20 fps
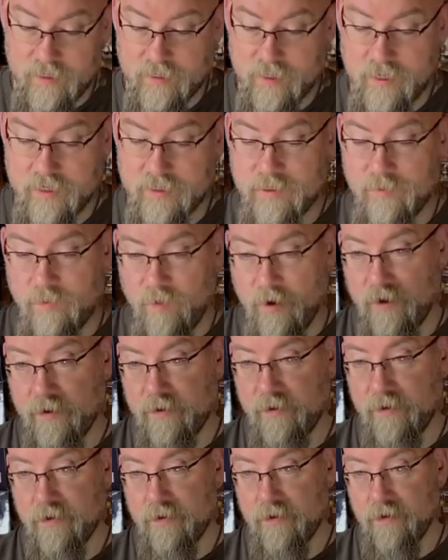got some
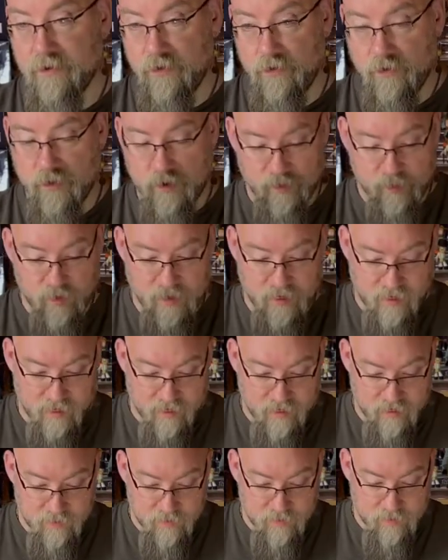other grip
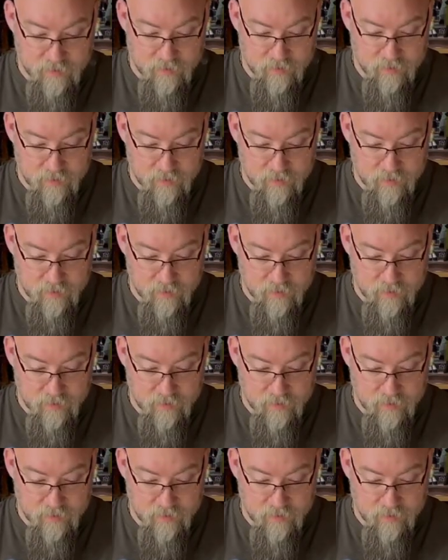hands.